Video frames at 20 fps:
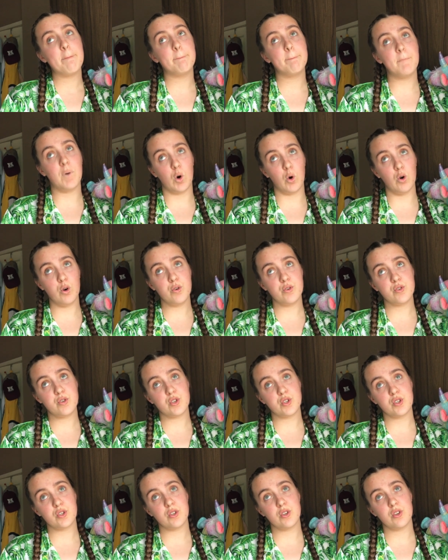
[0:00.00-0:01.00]
But
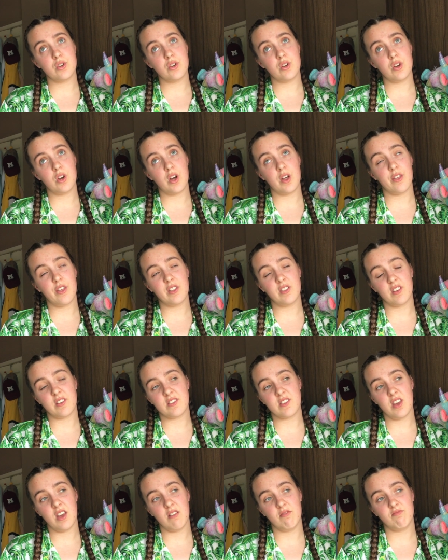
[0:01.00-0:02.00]
I think
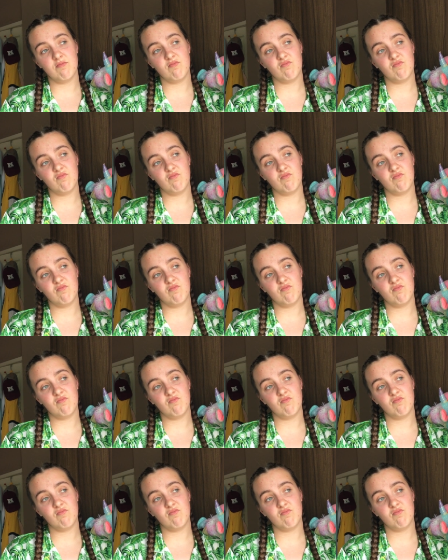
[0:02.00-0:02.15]
that's it.